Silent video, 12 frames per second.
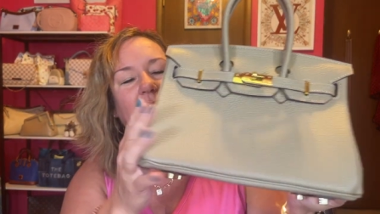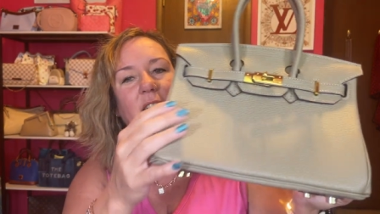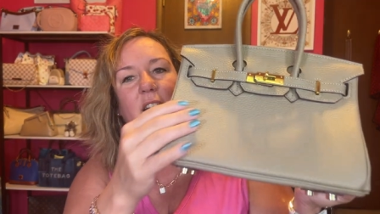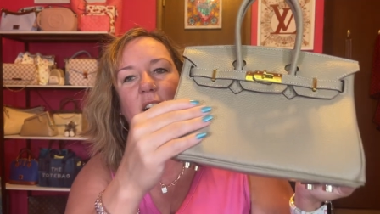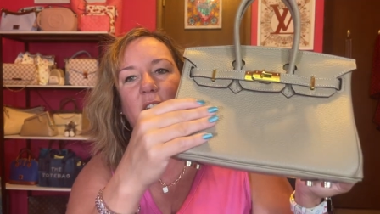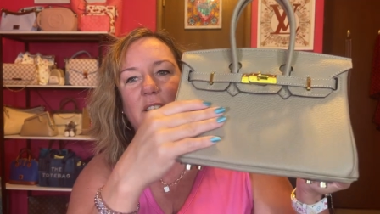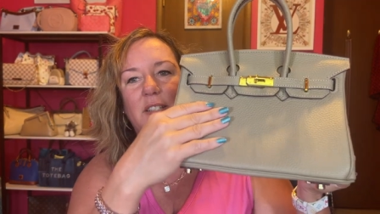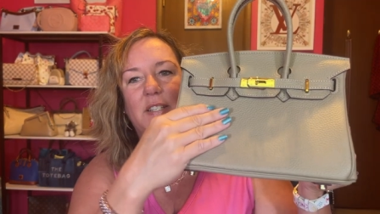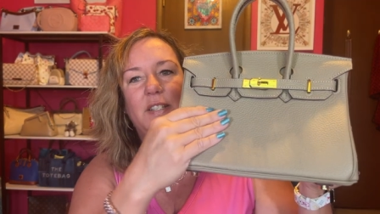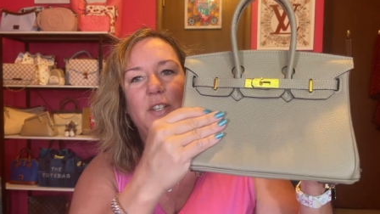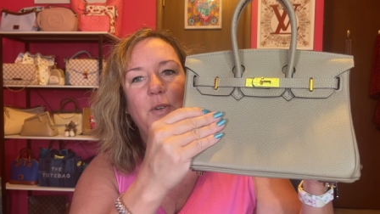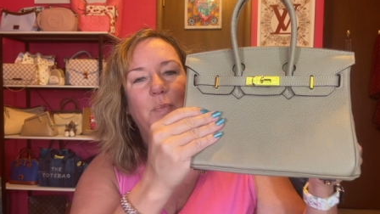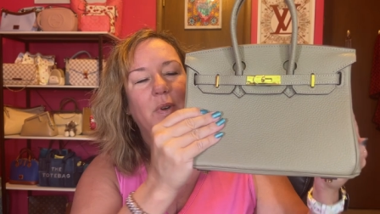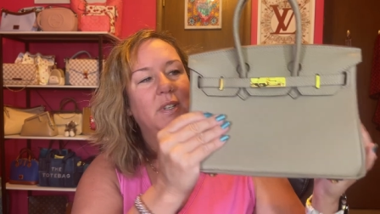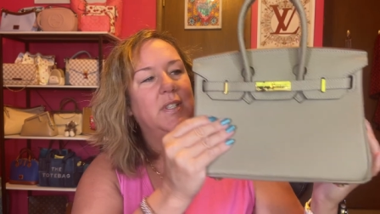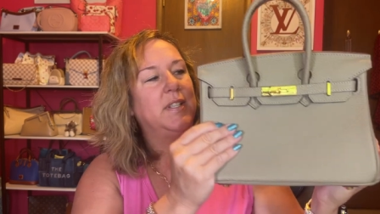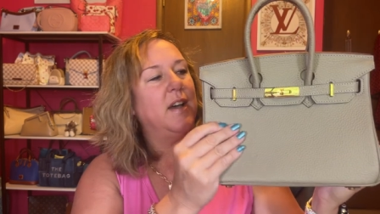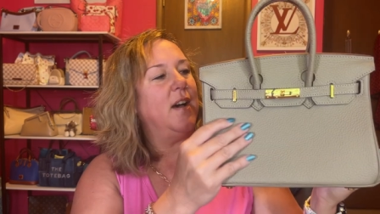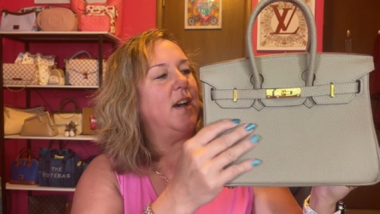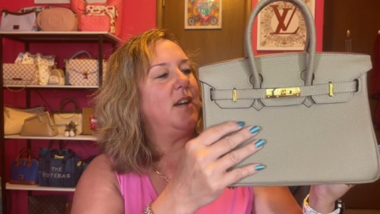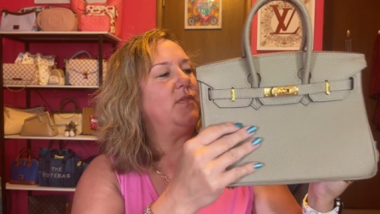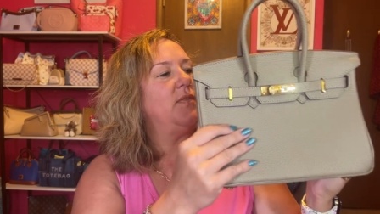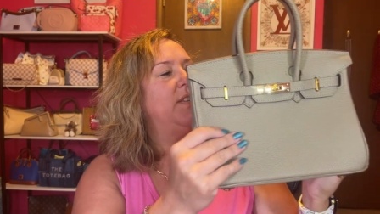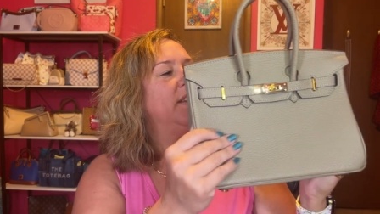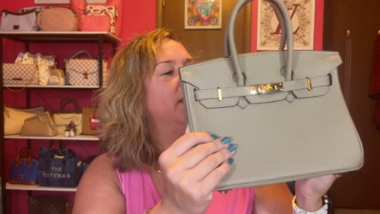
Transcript: Oh, it's super soft.